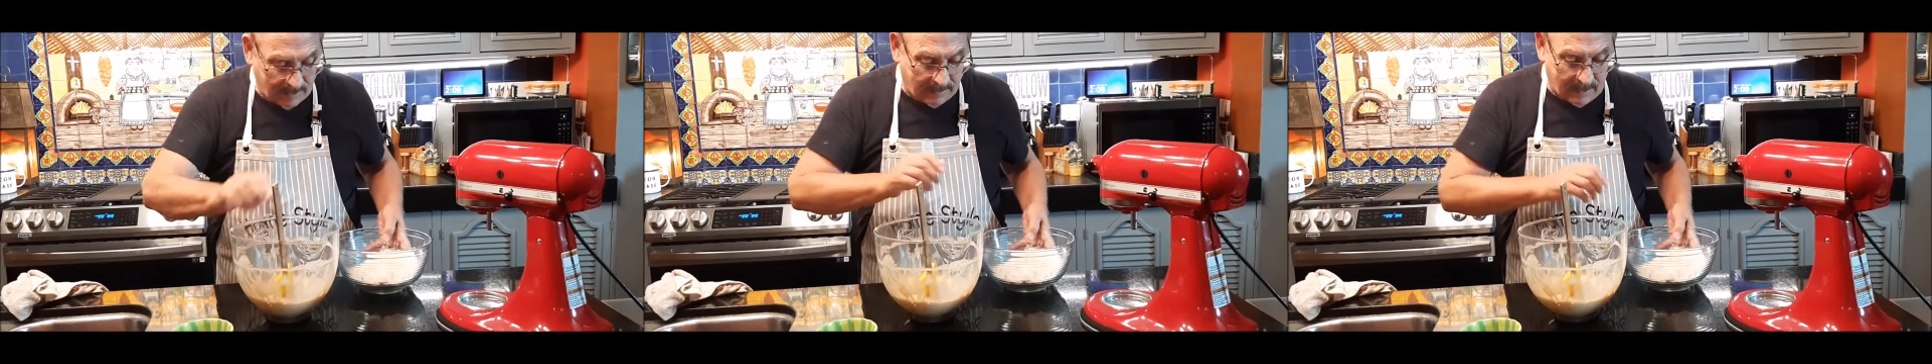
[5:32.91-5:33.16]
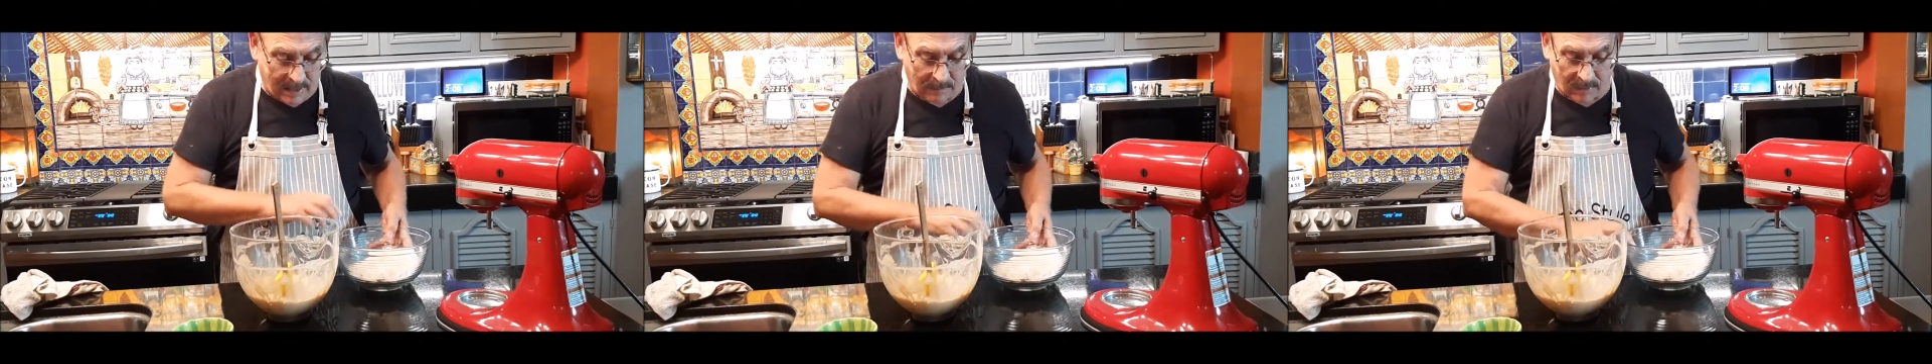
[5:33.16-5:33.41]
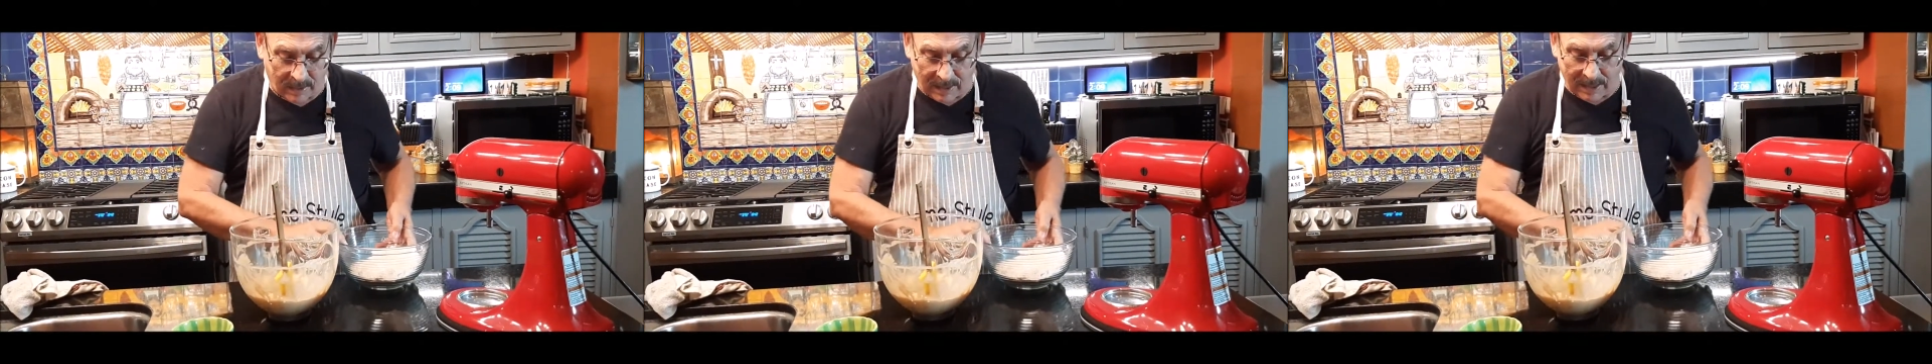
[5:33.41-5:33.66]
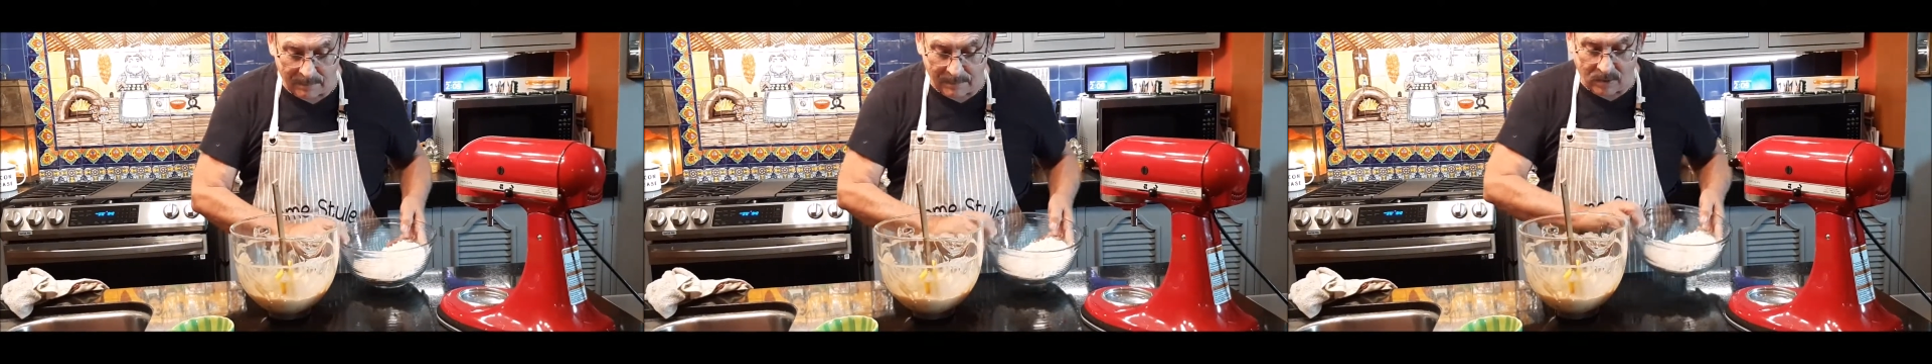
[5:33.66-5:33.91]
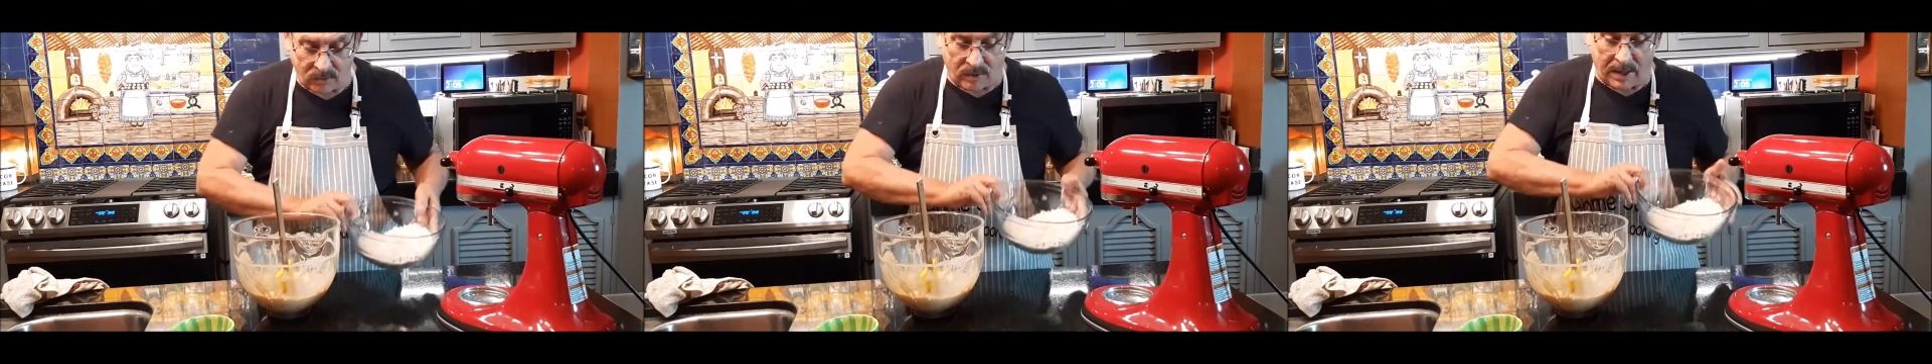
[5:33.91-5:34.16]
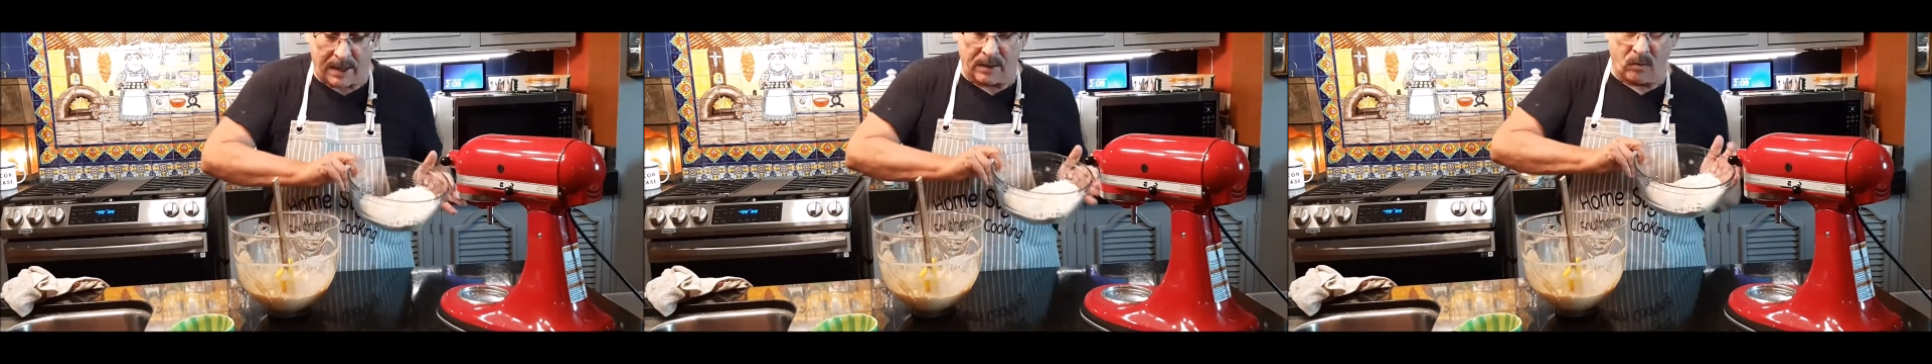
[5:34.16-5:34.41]
Now I'm gonna add my
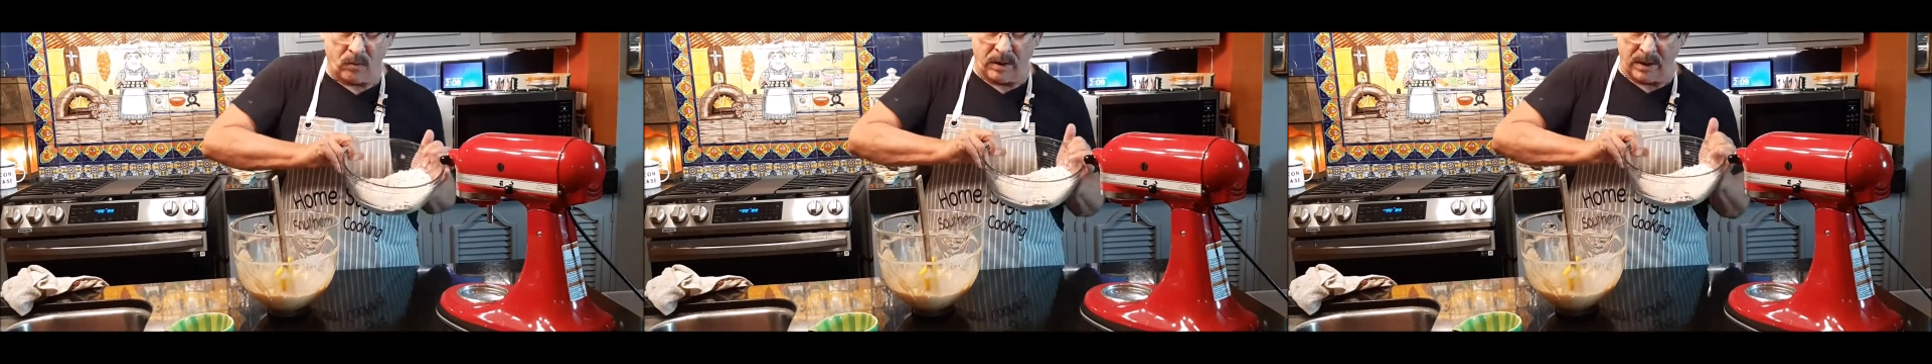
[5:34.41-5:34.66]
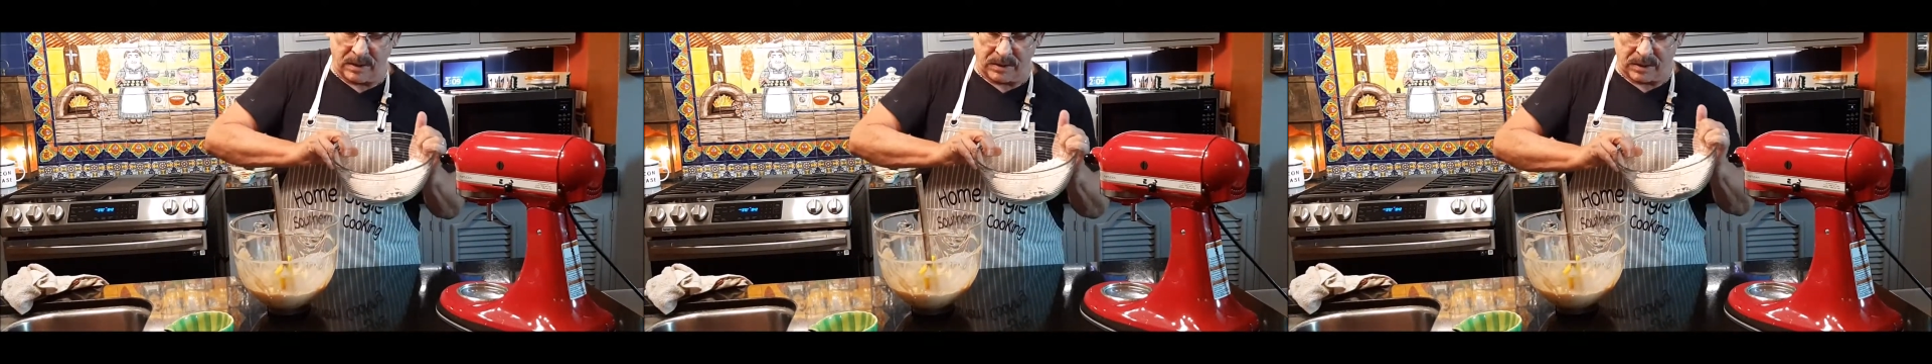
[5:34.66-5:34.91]
dry ingredients